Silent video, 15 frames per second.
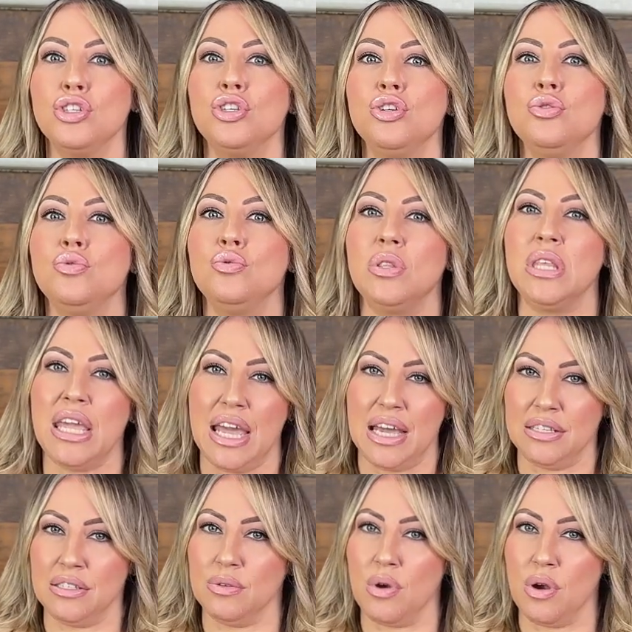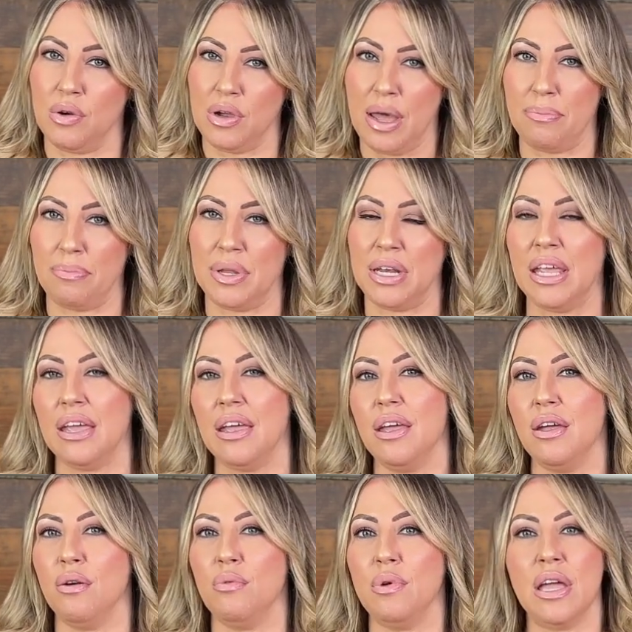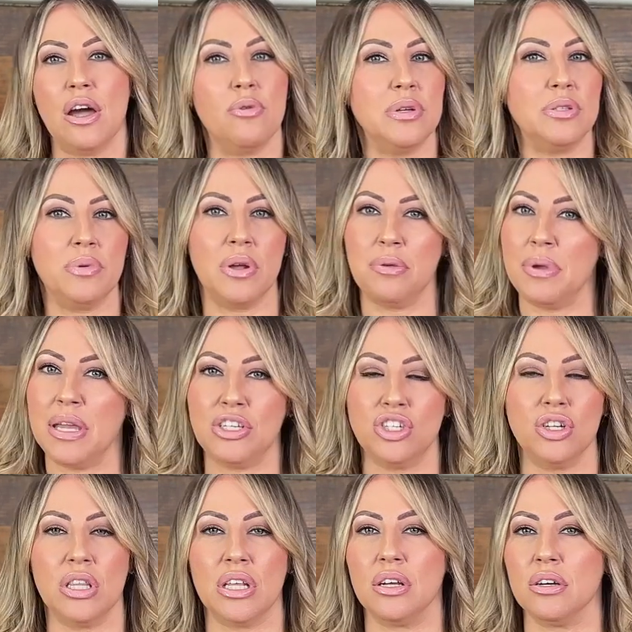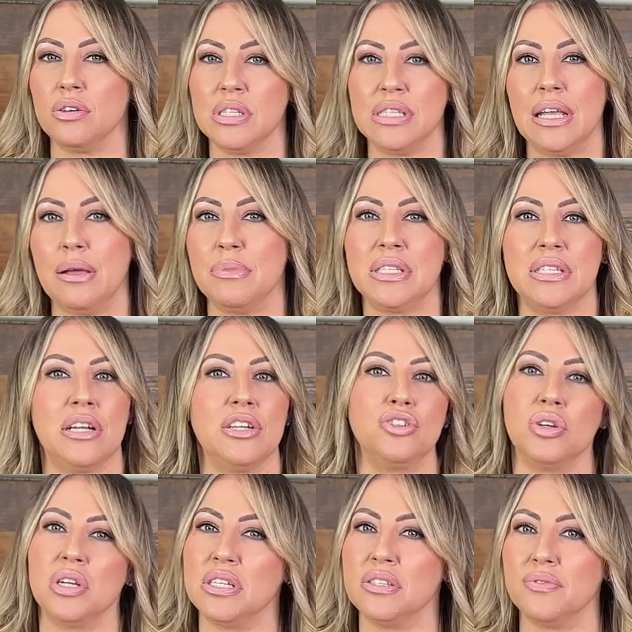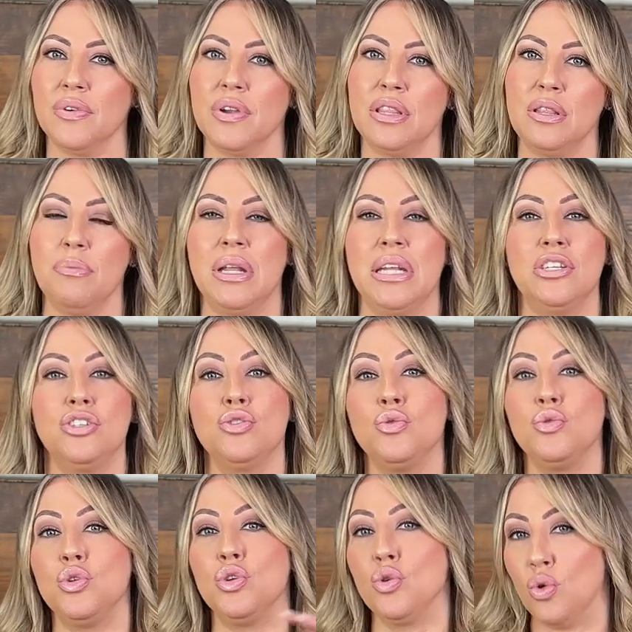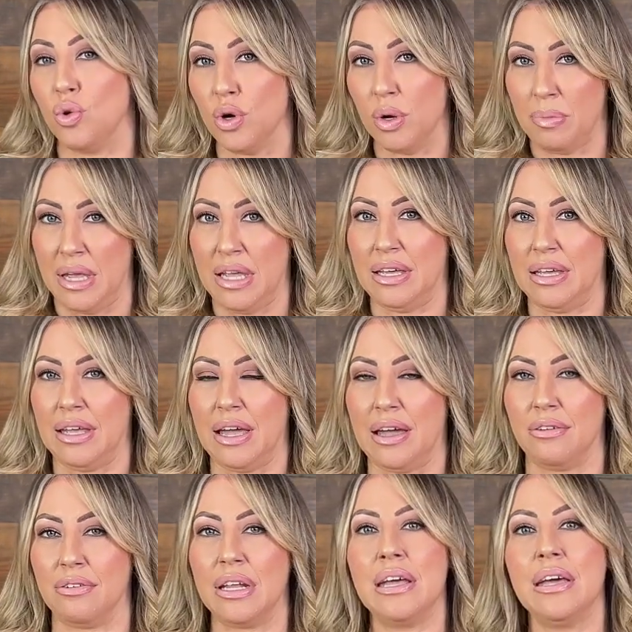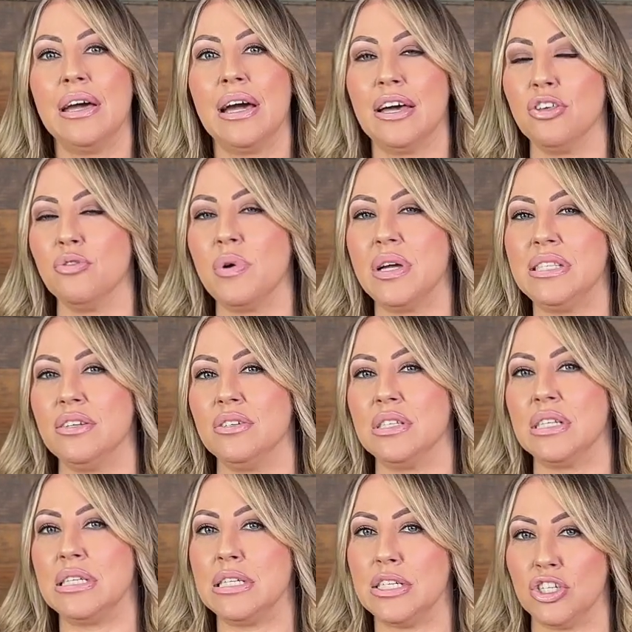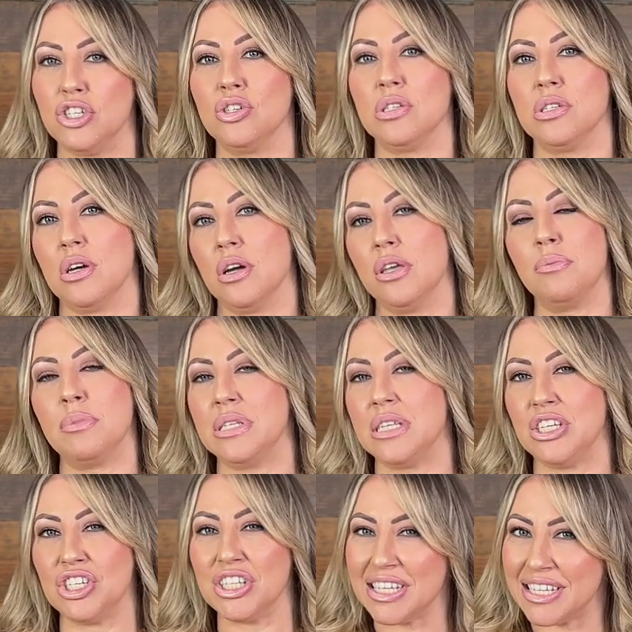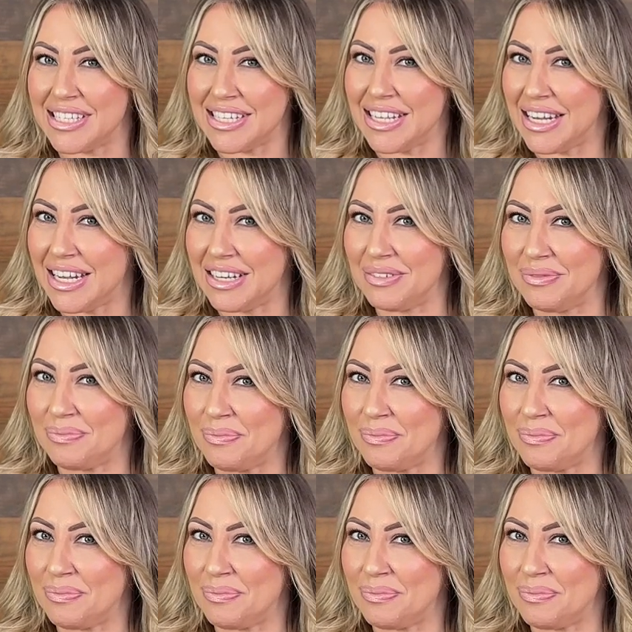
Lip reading: to the escrow company. We always want to make sure that Uncle Sam is not transferring the money to your bank account. Otherwise, there's additional documentation that's needed.